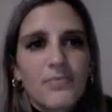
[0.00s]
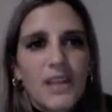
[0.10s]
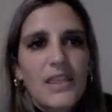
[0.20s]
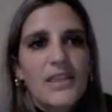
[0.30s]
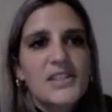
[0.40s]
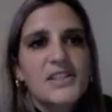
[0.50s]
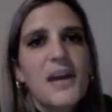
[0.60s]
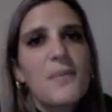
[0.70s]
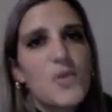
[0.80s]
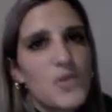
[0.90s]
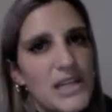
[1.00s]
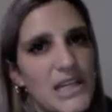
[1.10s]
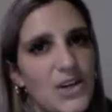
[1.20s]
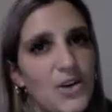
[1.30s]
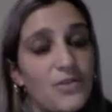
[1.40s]
the
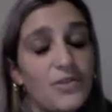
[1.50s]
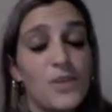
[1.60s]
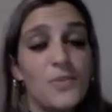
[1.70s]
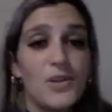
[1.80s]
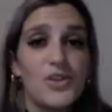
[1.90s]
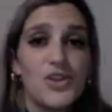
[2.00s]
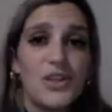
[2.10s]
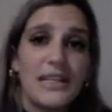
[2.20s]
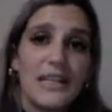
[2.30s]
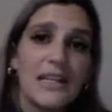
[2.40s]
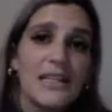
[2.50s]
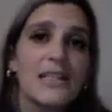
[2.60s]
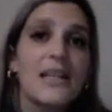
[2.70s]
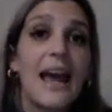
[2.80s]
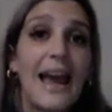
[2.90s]
summary of Romeo and
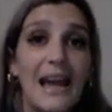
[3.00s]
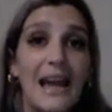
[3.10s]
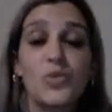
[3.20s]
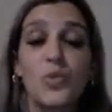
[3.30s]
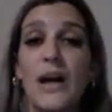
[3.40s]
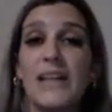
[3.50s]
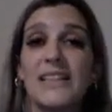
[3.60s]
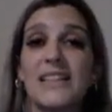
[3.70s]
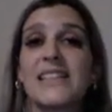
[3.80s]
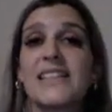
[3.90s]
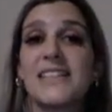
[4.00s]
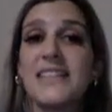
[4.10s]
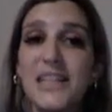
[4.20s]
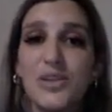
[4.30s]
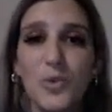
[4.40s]
Juliet, Act 1,
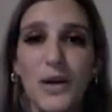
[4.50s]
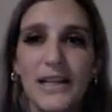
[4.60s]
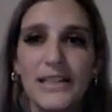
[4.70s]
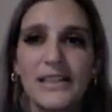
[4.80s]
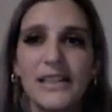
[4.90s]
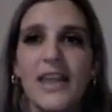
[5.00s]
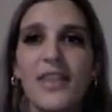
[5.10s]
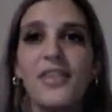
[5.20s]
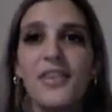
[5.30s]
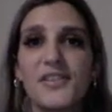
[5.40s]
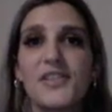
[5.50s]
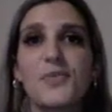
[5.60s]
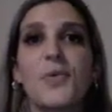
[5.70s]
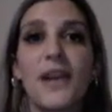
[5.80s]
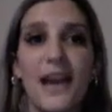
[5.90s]
Scene 1, this is
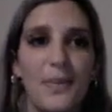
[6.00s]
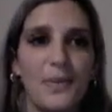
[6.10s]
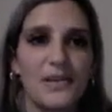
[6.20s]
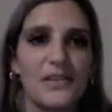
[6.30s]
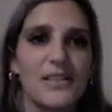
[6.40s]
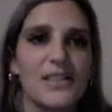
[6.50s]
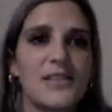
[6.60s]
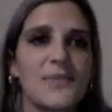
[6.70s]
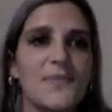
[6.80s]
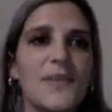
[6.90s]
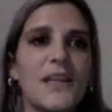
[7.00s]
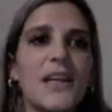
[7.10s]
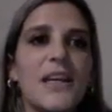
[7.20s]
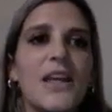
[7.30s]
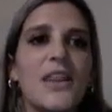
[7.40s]
what happens.
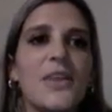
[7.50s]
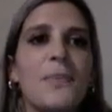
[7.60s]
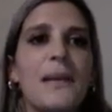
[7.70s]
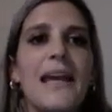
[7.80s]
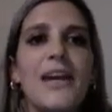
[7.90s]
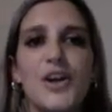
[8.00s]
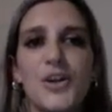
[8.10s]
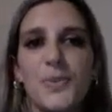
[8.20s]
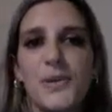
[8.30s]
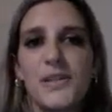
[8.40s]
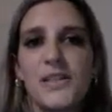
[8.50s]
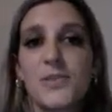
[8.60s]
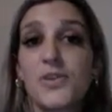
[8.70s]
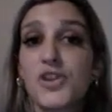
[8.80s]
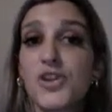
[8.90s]
The play opens
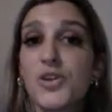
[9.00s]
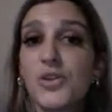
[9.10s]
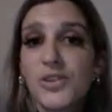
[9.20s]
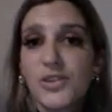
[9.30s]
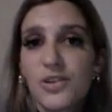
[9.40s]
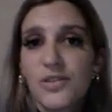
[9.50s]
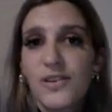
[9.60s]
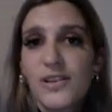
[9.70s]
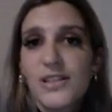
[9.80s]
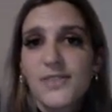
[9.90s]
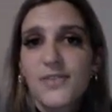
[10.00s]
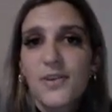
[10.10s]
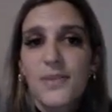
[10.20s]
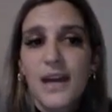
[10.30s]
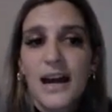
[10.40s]
with two servants
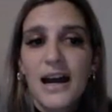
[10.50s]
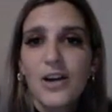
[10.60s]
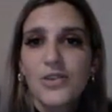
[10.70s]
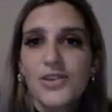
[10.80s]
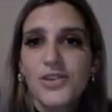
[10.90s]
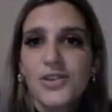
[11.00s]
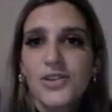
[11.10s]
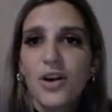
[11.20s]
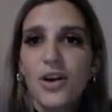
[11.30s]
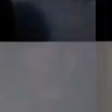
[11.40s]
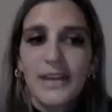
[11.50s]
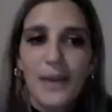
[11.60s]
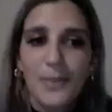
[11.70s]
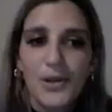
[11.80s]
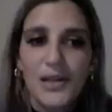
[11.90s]
from the house of
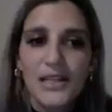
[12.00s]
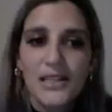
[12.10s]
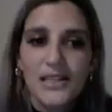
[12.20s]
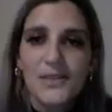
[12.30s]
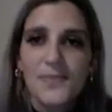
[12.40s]
Capulet